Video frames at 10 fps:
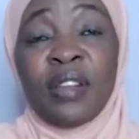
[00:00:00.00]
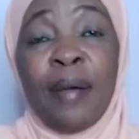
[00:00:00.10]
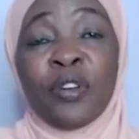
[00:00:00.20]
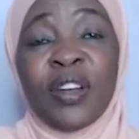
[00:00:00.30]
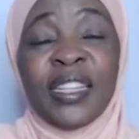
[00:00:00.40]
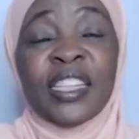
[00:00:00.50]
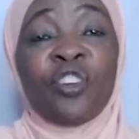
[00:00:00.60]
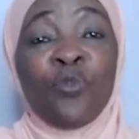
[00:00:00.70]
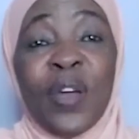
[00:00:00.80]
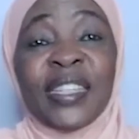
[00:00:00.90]
I'm recording this
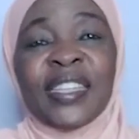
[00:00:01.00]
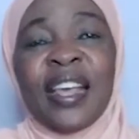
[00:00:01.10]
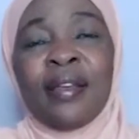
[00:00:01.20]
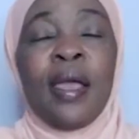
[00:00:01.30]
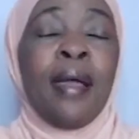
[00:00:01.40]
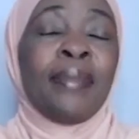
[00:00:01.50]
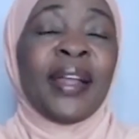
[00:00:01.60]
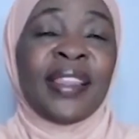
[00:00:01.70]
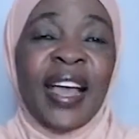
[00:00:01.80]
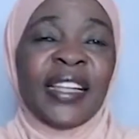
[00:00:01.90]
on Wednesday,
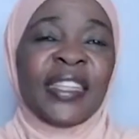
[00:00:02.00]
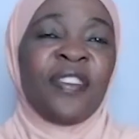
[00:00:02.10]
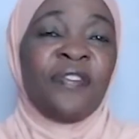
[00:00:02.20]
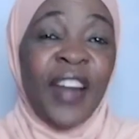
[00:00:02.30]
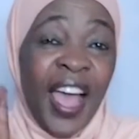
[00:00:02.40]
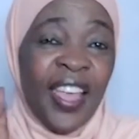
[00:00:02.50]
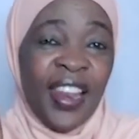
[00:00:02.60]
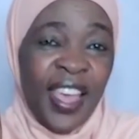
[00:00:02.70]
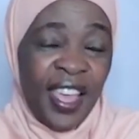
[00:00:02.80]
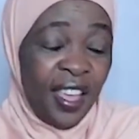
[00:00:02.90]
but Thursday,
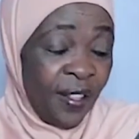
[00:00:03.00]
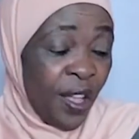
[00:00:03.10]
Friday,